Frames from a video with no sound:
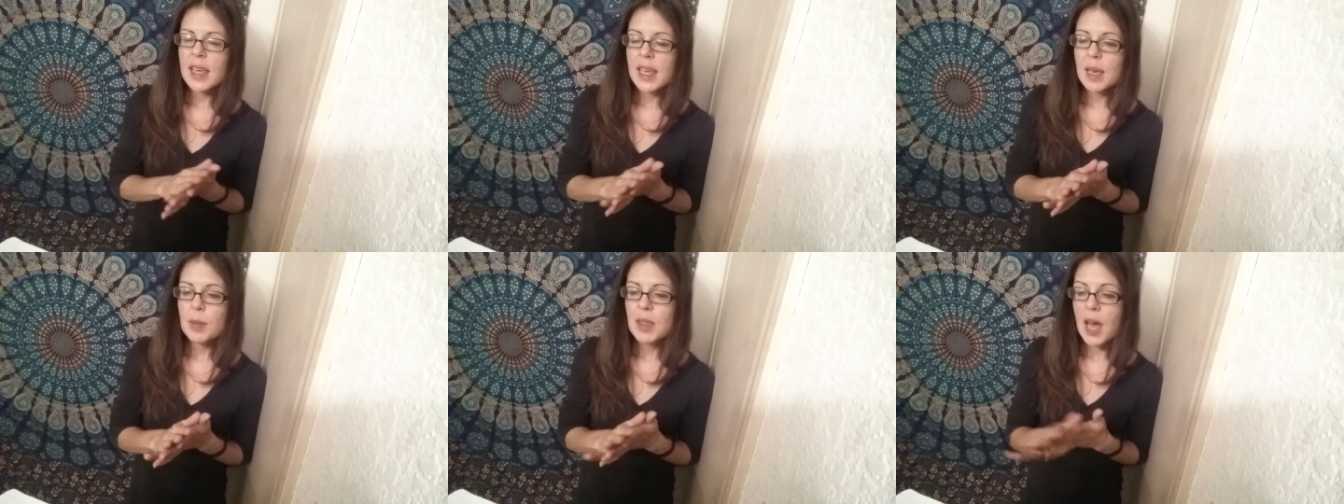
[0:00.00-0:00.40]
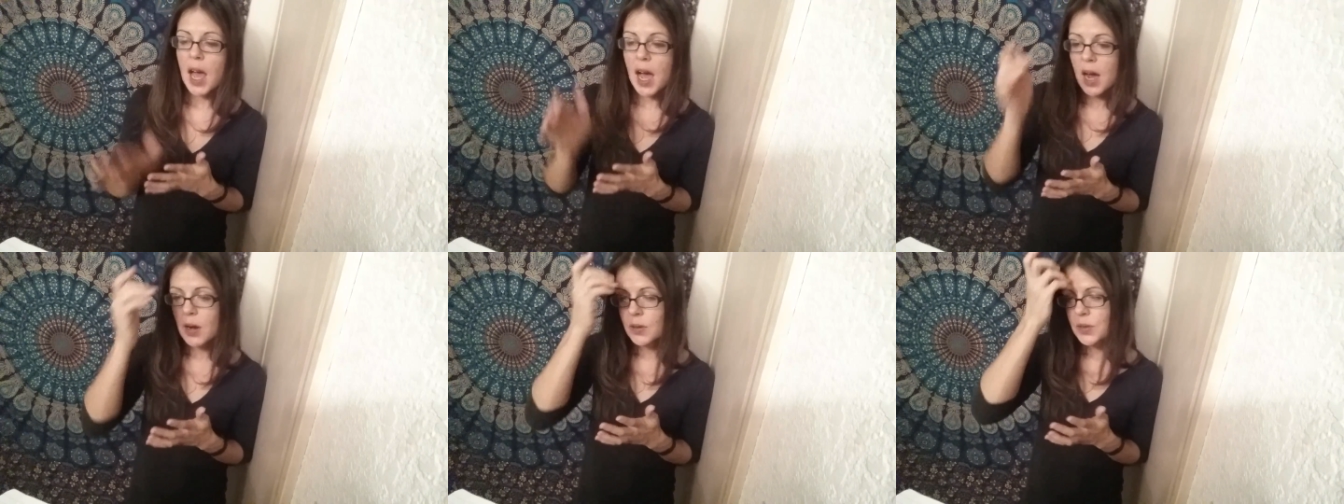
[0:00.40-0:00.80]
keep at the
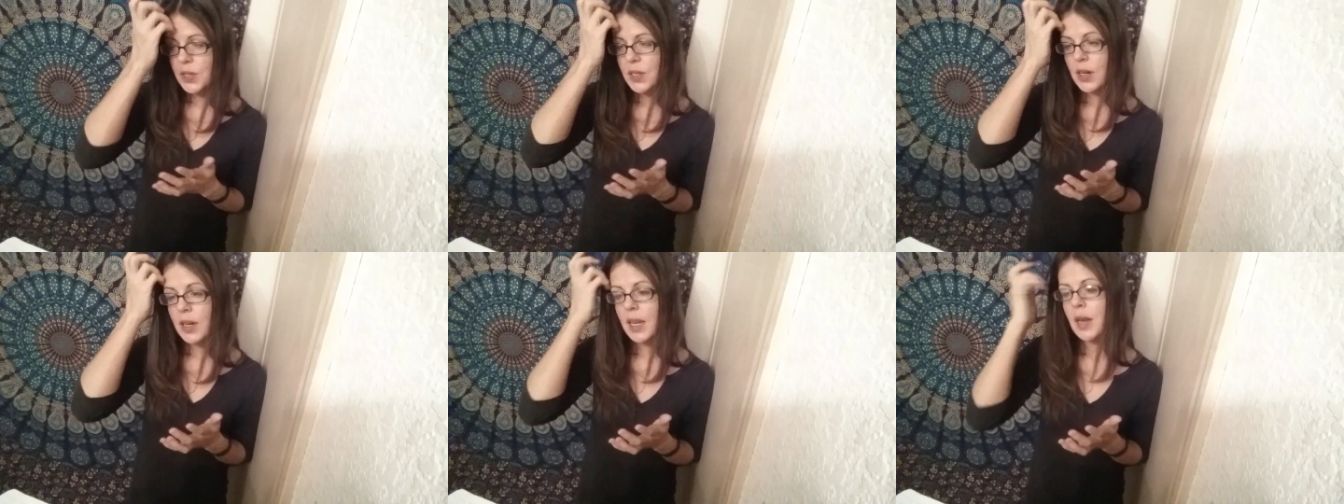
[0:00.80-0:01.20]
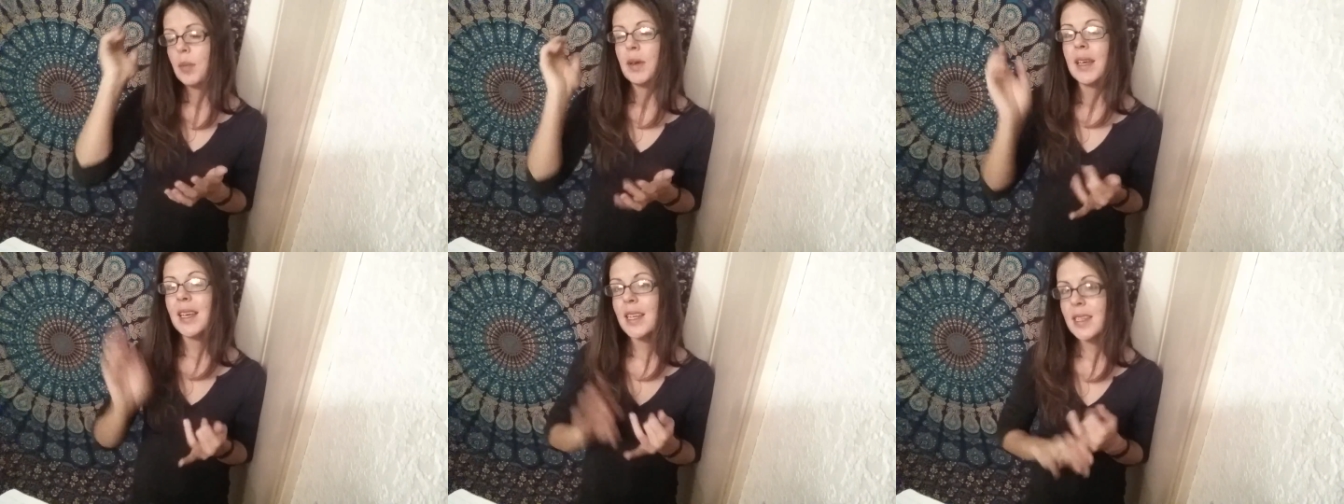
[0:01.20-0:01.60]
house are going to
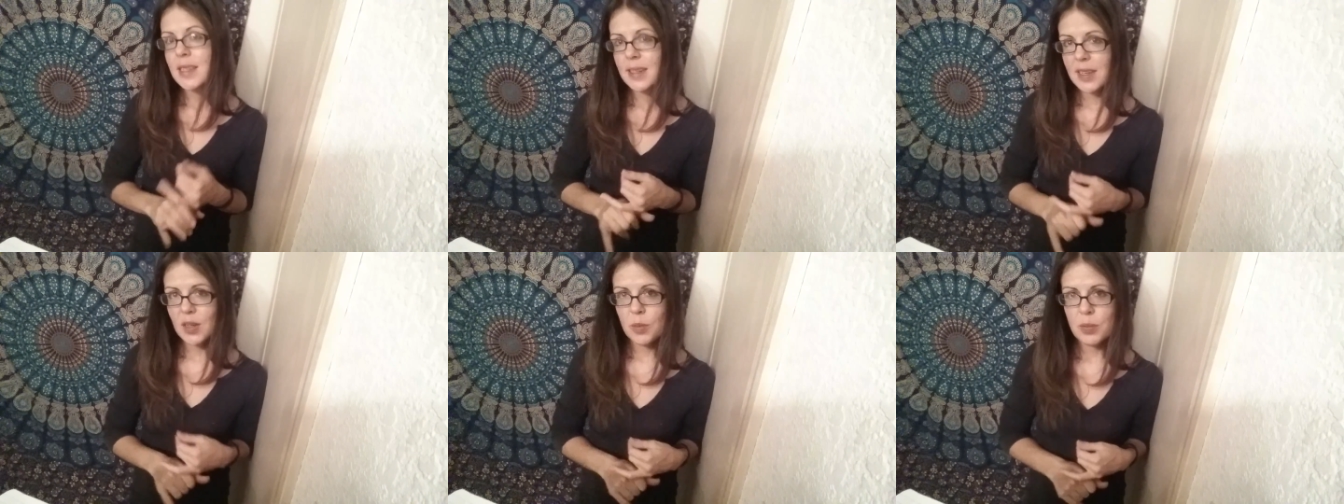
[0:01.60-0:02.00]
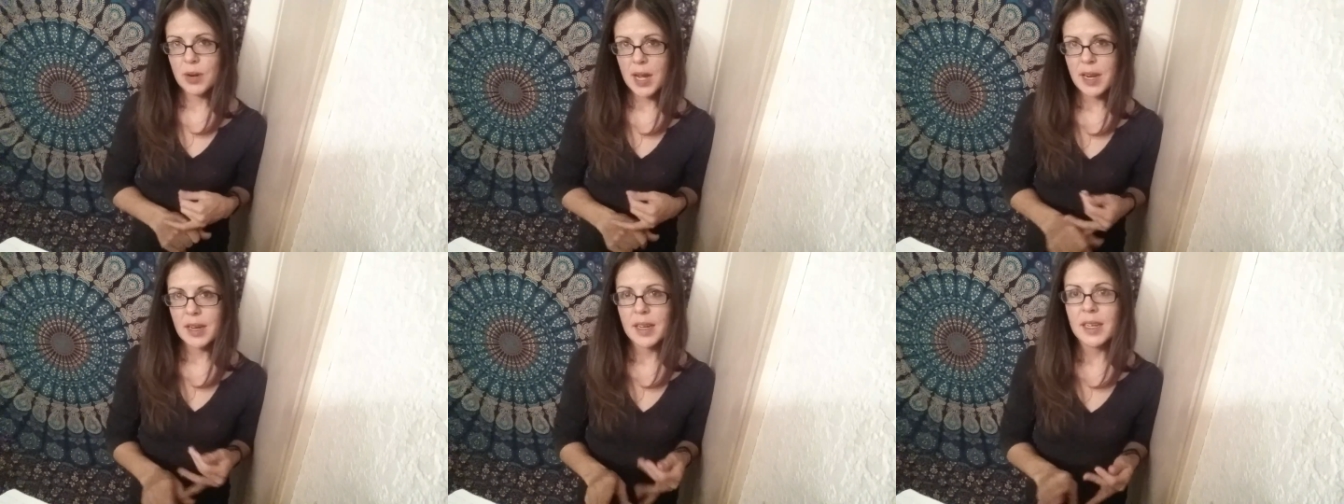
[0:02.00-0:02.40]
be Ezekiel
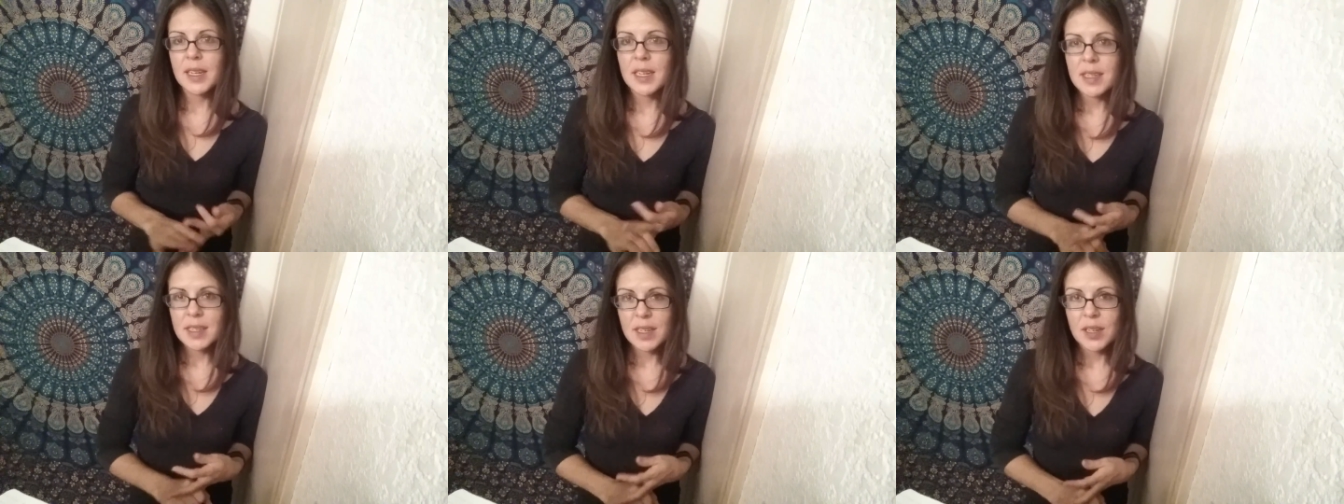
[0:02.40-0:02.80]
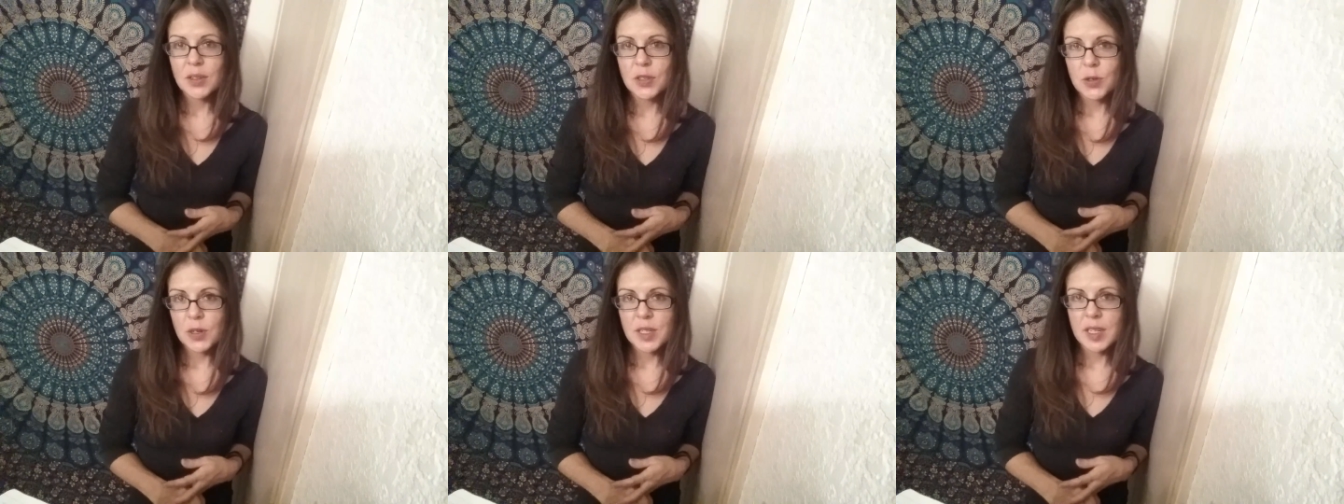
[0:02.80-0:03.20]
bread and
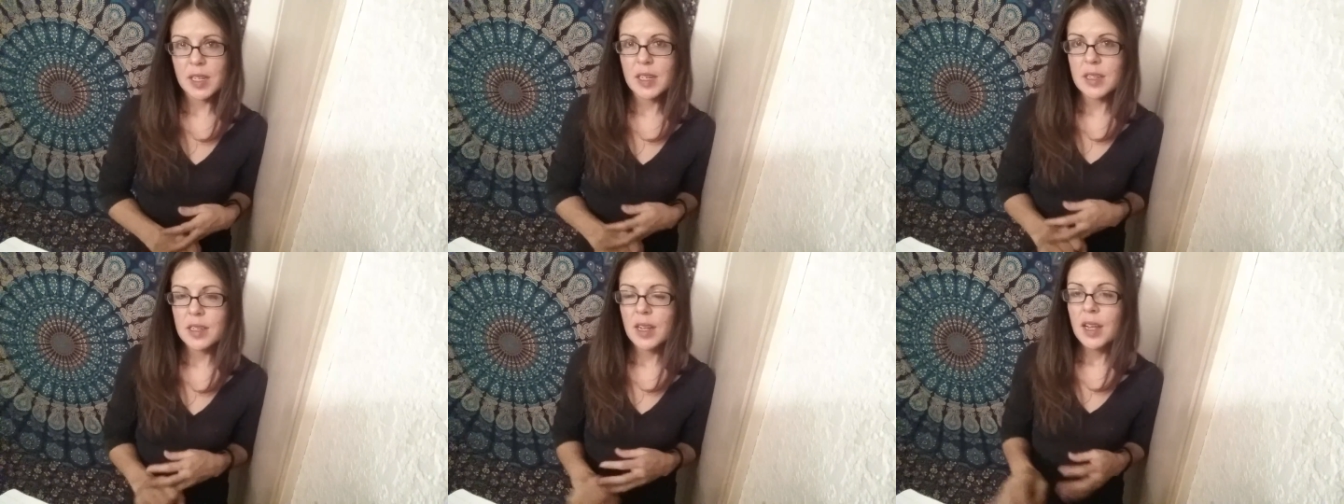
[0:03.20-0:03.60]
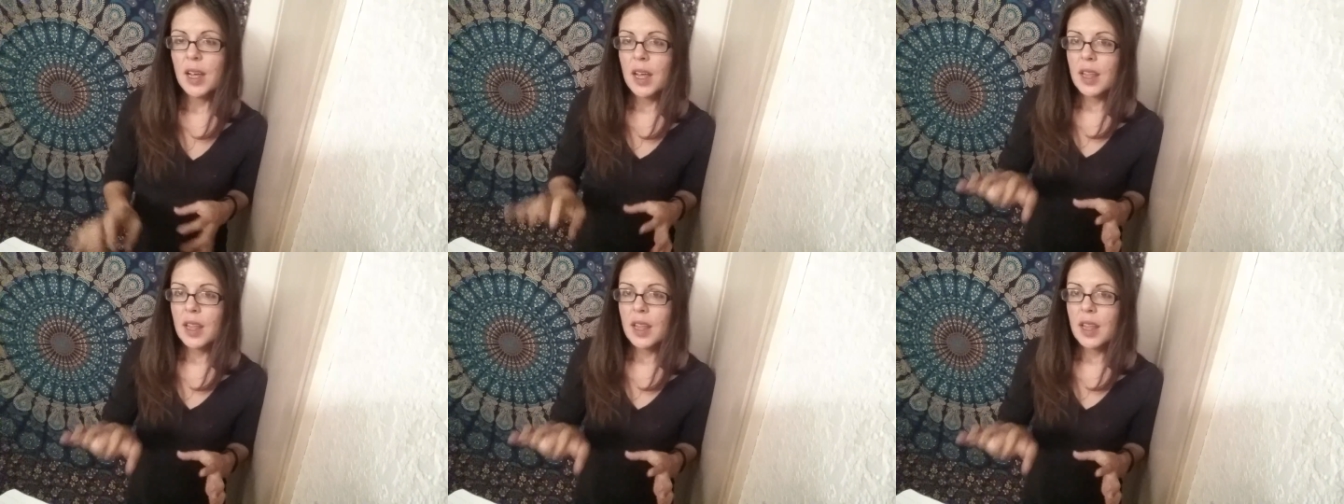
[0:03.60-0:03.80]
Ezekiel tortillas.